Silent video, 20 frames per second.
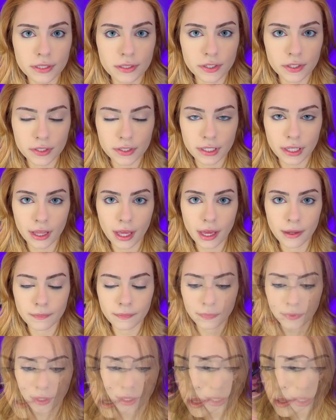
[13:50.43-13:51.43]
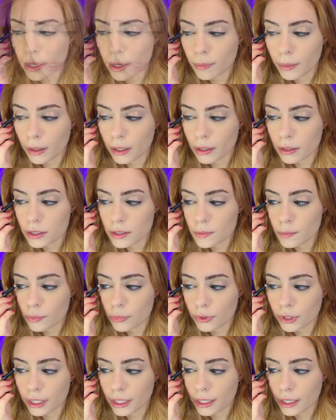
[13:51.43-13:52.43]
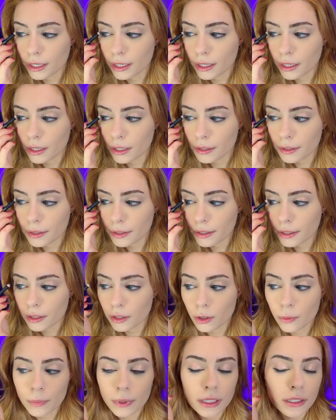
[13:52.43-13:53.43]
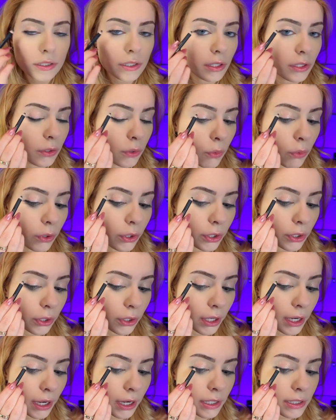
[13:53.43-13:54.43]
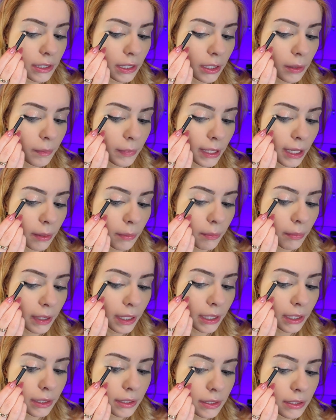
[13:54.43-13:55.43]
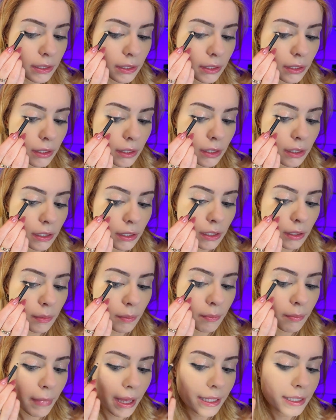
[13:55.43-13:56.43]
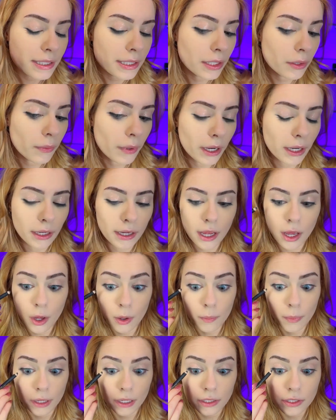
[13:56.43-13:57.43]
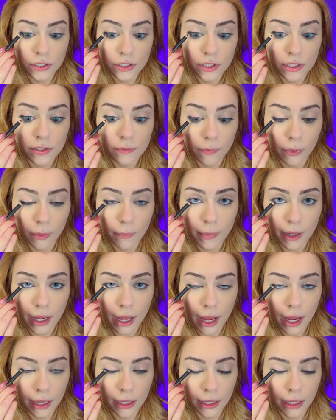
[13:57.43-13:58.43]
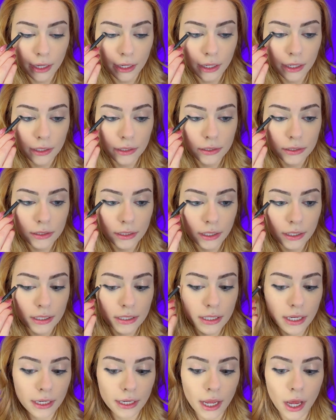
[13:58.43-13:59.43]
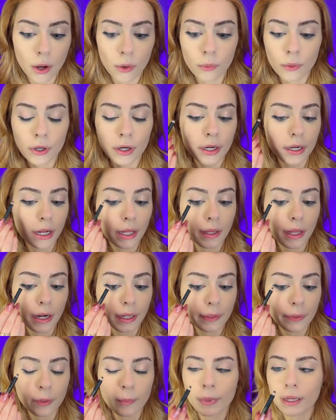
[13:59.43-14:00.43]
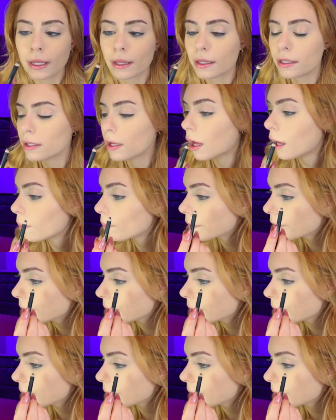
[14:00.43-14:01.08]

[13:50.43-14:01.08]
Do you see that? And then I'm going to just bring it in a little bit to the corner, and it's going to be a bit messy right now, but it's just where my eyeline is. Extend outward and then a little bit at the top.